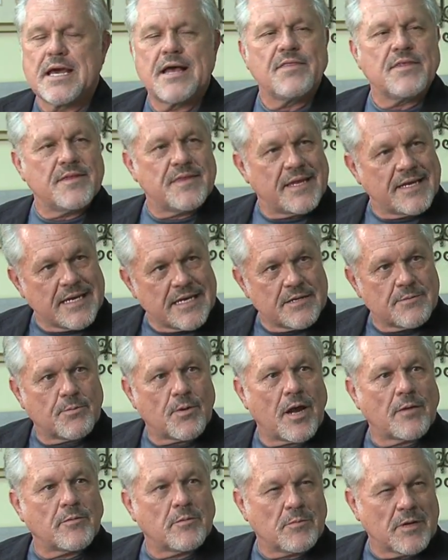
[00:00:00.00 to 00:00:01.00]
then they need to
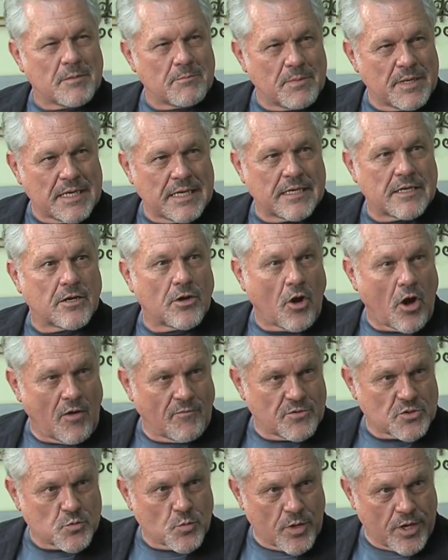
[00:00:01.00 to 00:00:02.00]
probably be in an
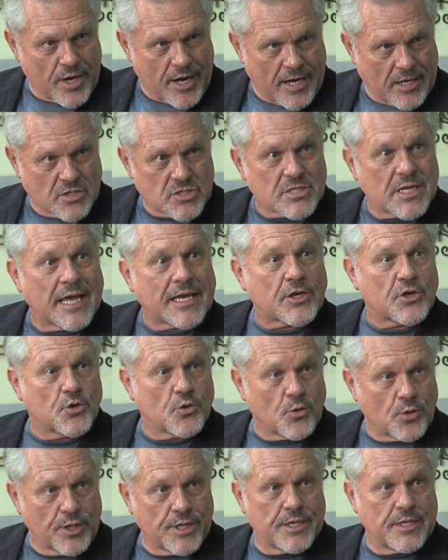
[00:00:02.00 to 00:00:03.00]
office warehouse like
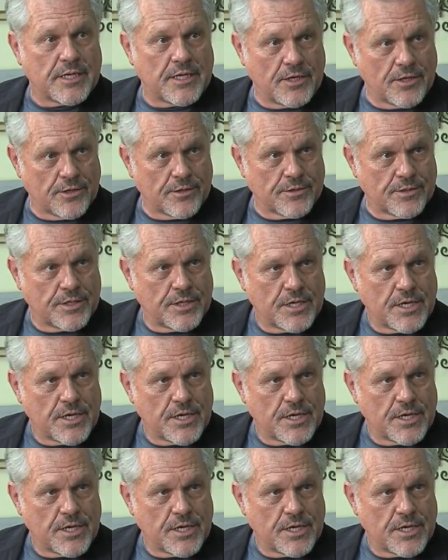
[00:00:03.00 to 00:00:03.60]
you're in here.